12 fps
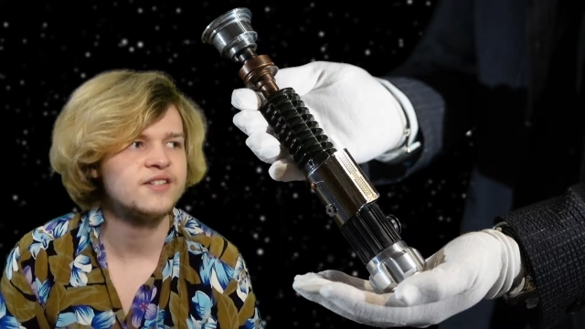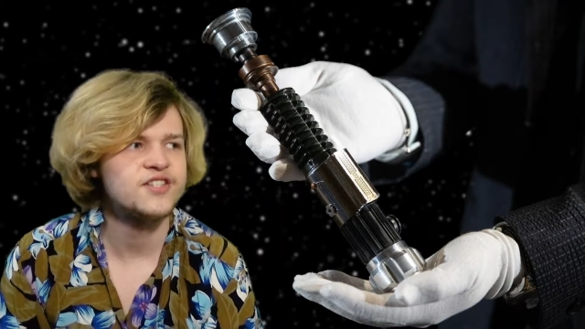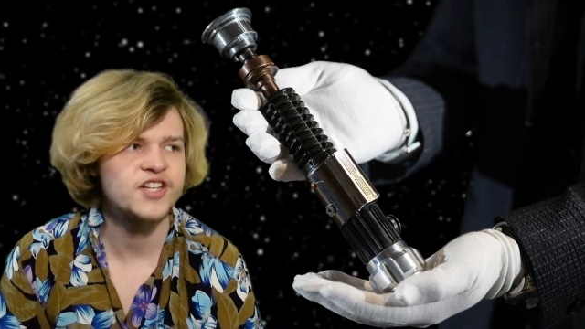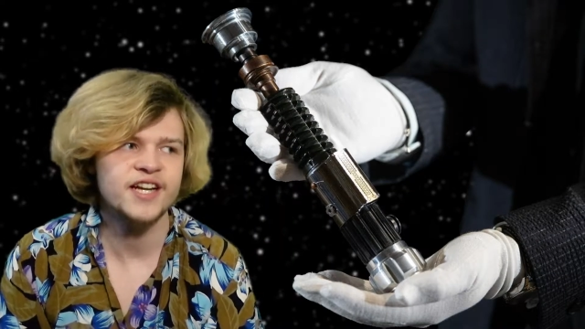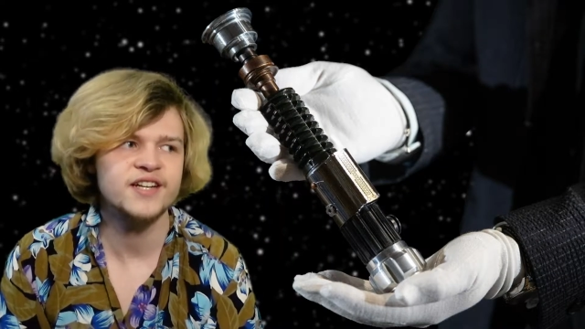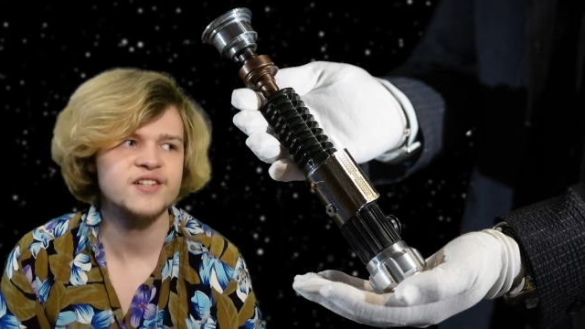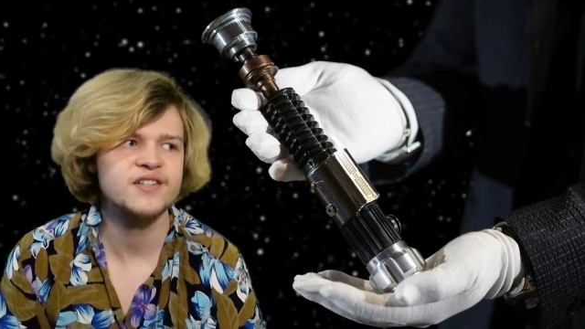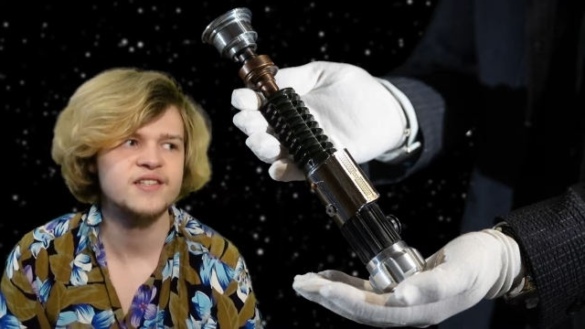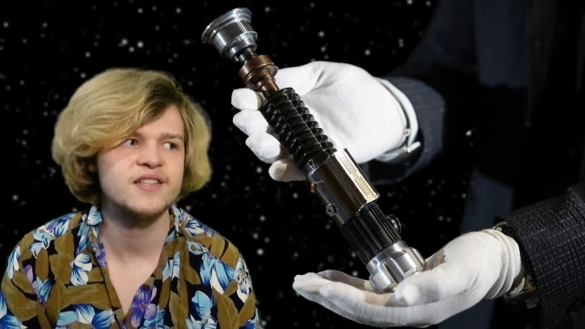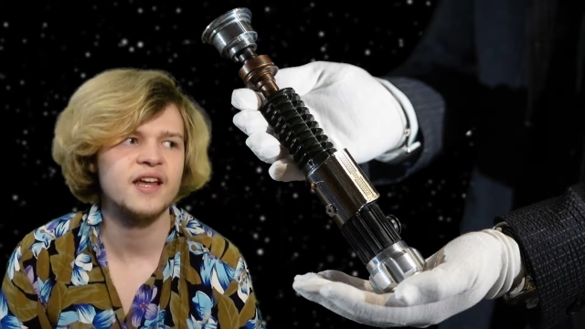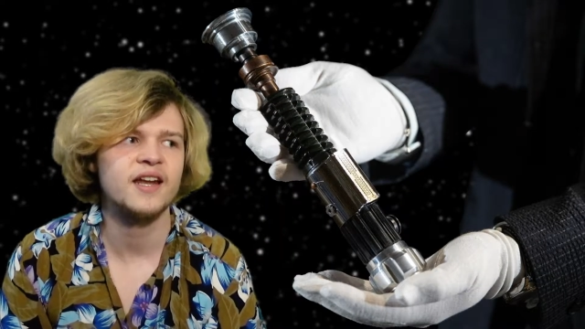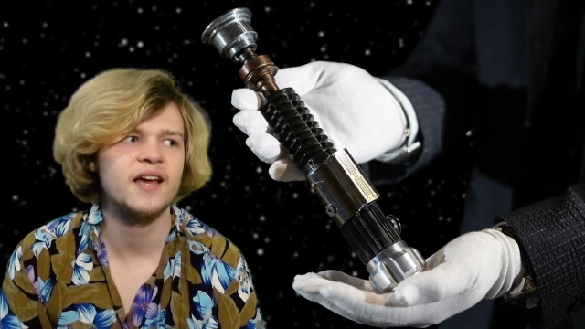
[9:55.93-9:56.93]
changes
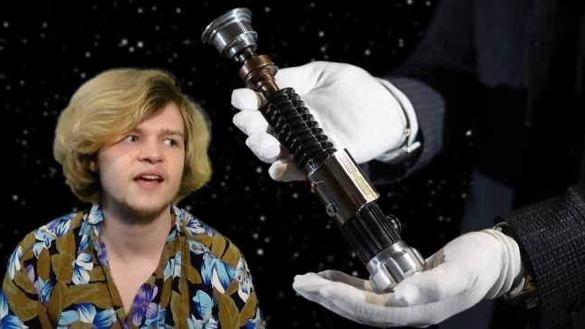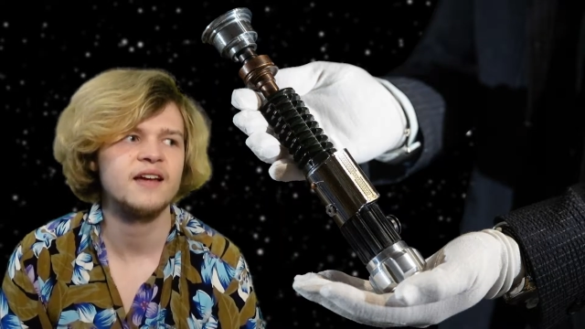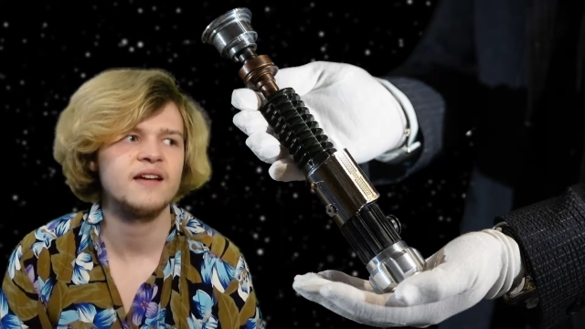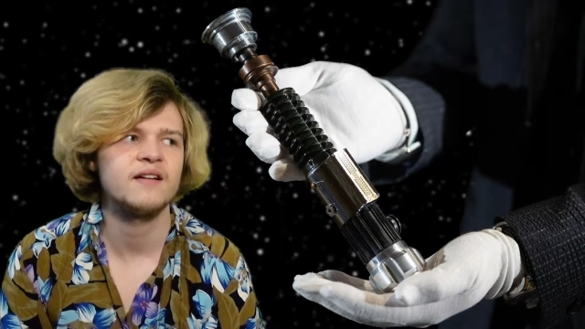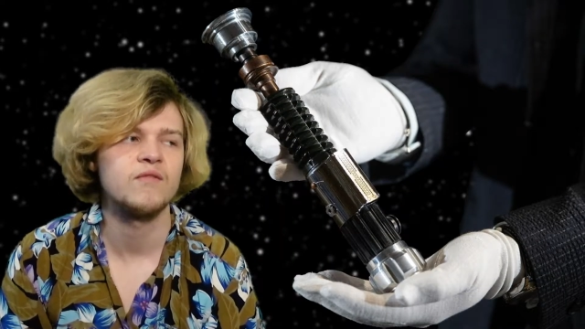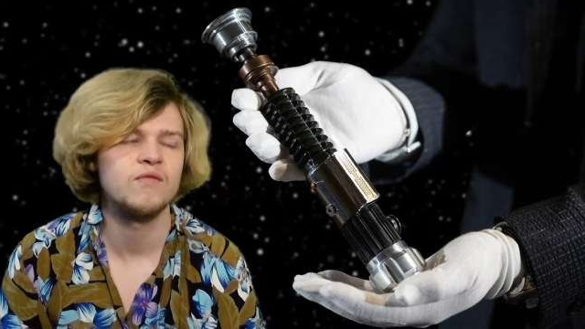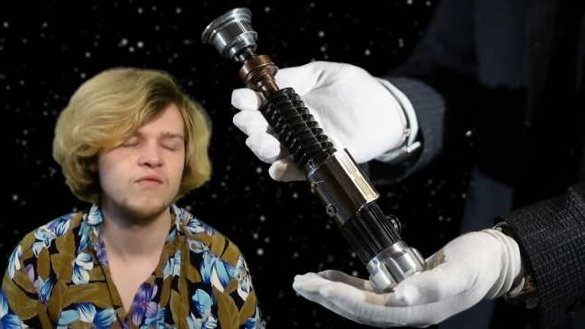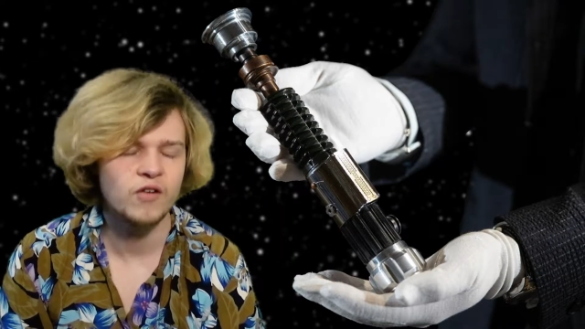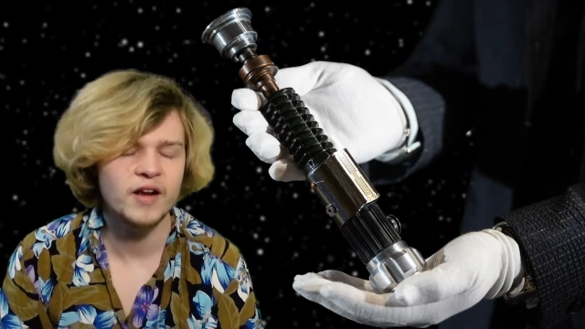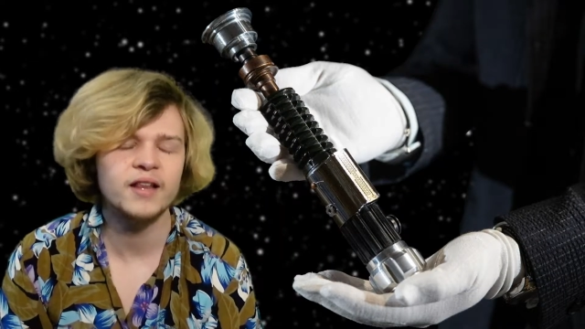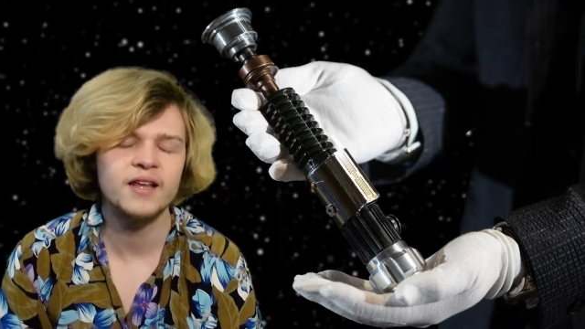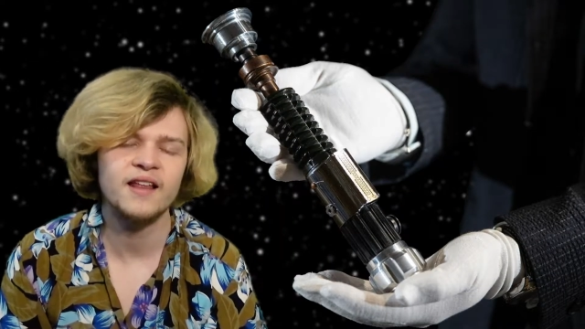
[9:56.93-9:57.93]
that I
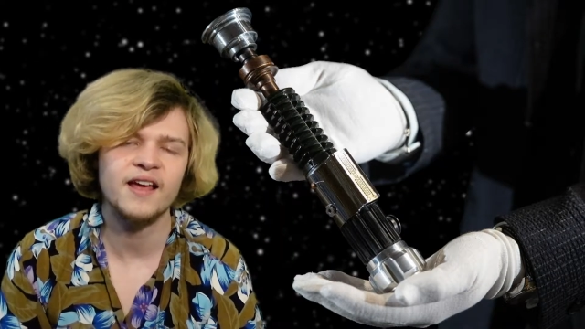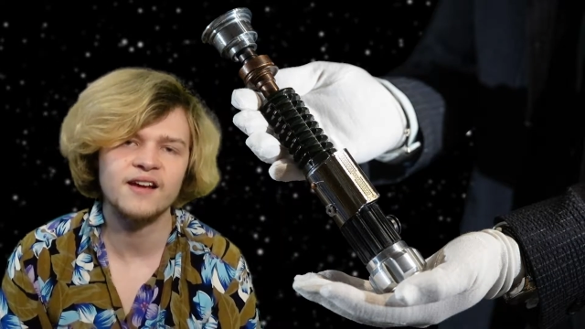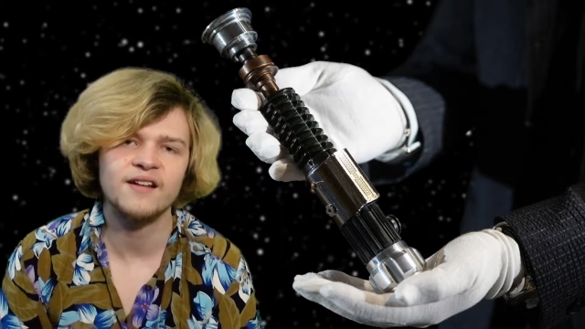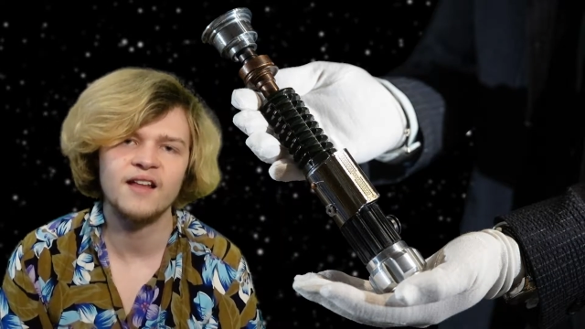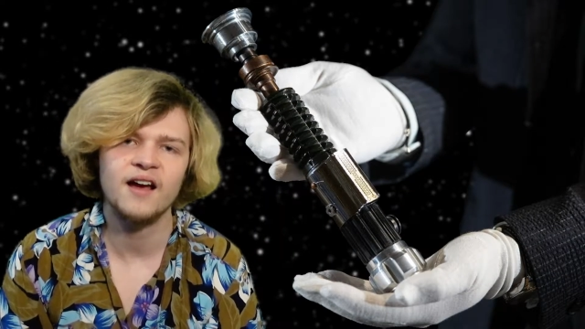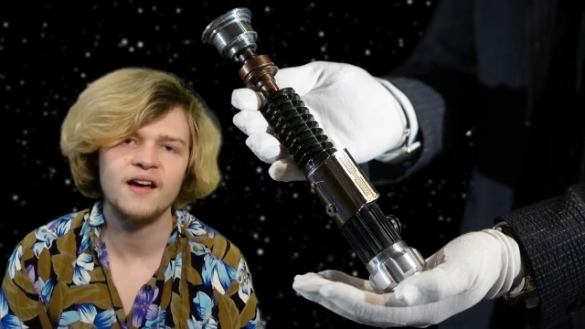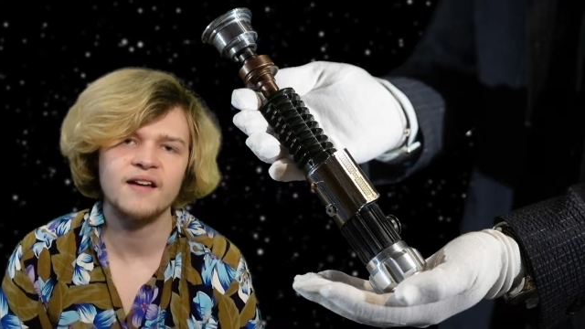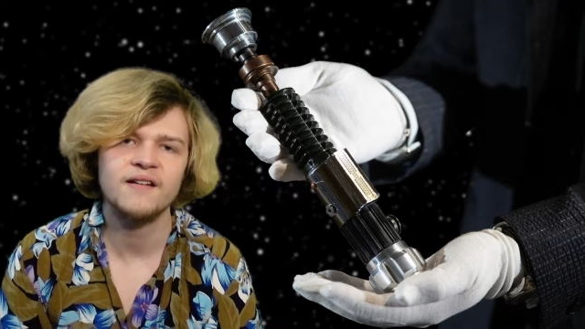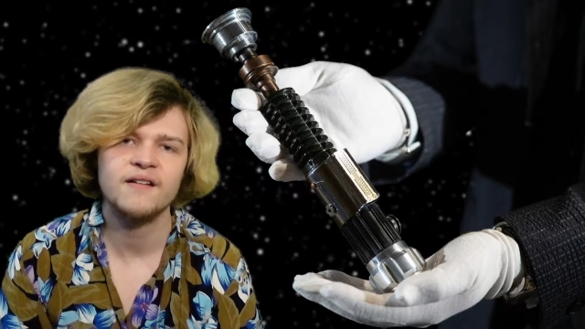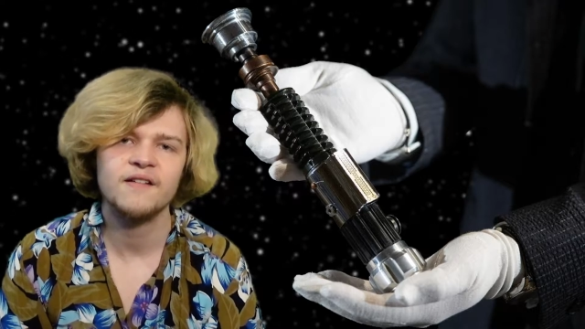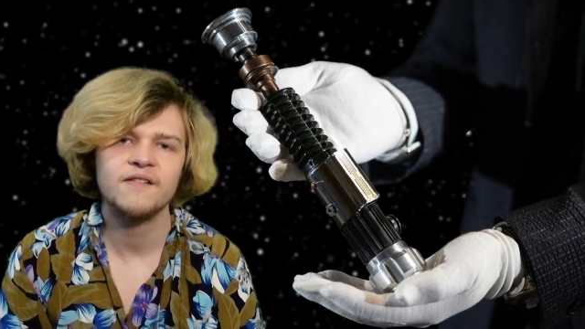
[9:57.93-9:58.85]
really like a lot.